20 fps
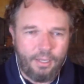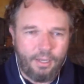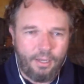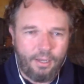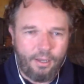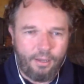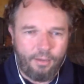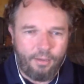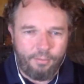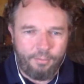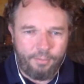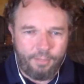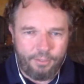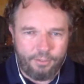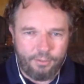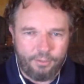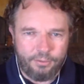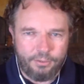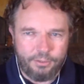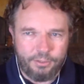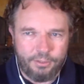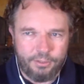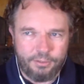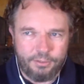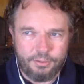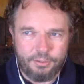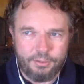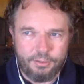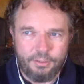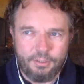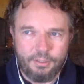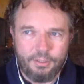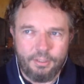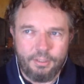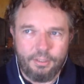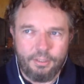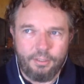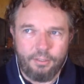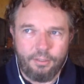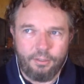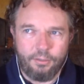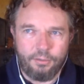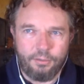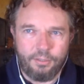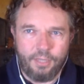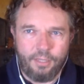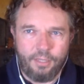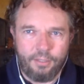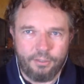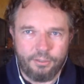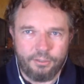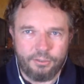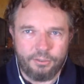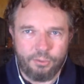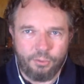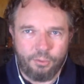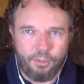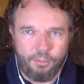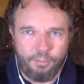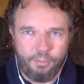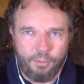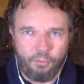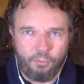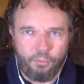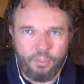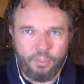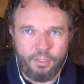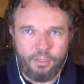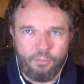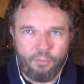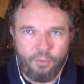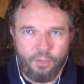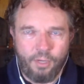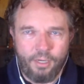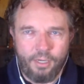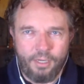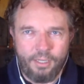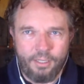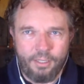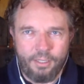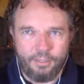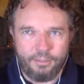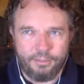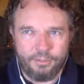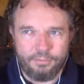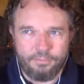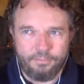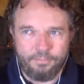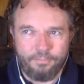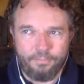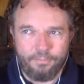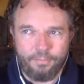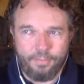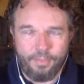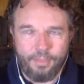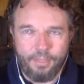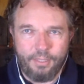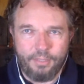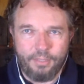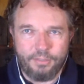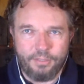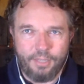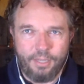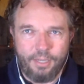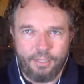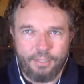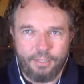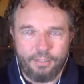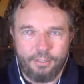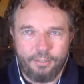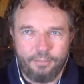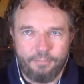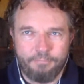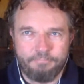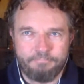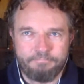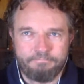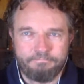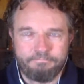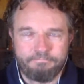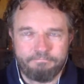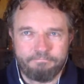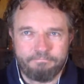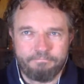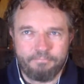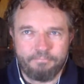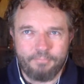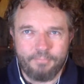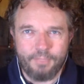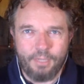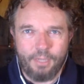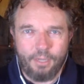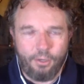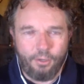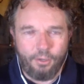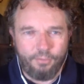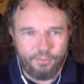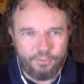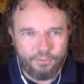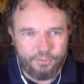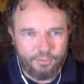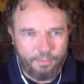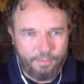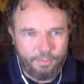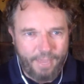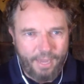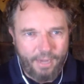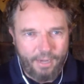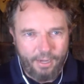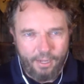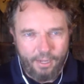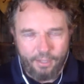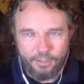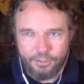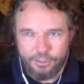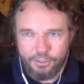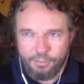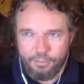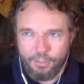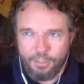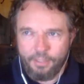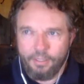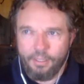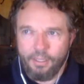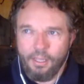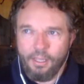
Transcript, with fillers: Uh, I mean, you're just you're telling a story, but really what it is, it's like um, I don't know if this is a bad analogy, but